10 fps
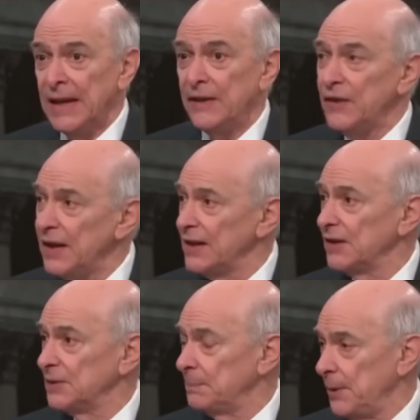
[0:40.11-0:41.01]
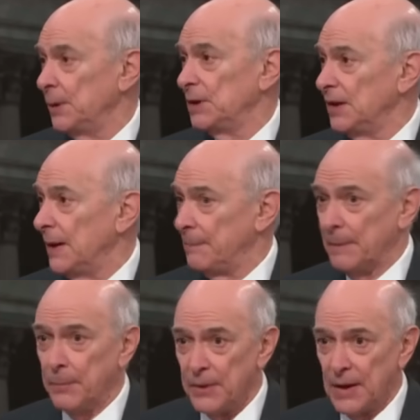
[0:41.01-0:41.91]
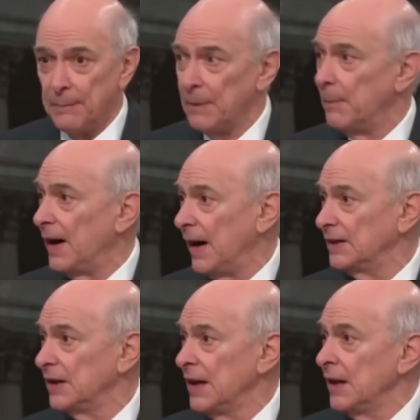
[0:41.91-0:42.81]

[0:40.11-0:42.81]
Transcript: if he doesn't pony up and put up a bond,